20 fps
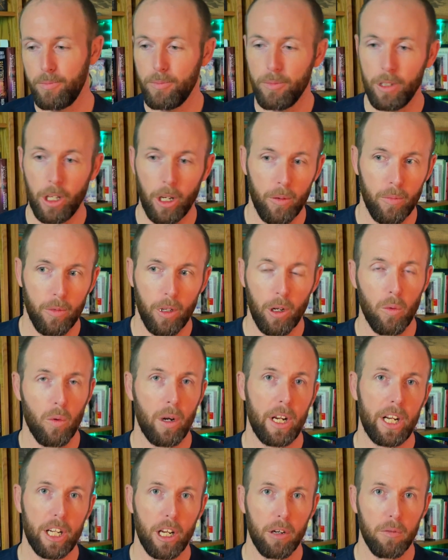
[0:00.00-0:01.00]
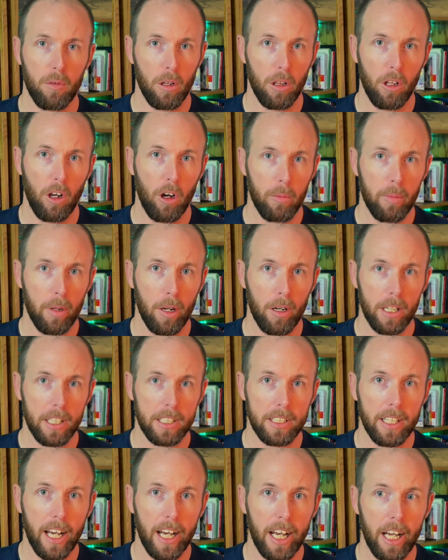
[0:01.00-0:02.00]
you're reading over a long period
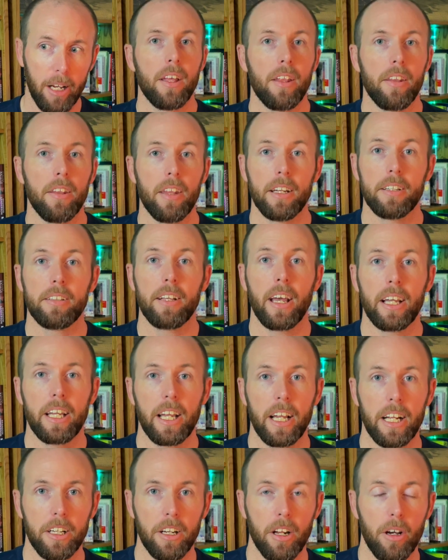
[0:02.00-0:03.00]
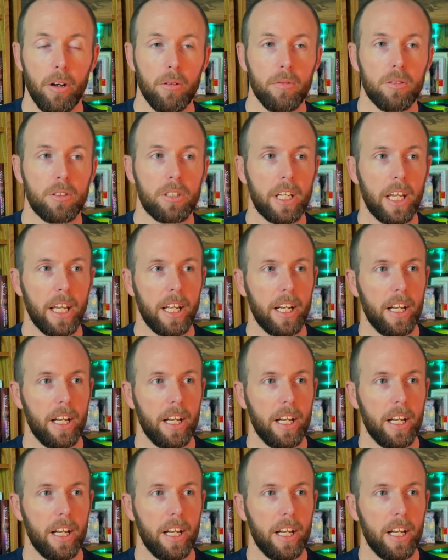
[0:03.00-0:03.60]
of time, that taking notes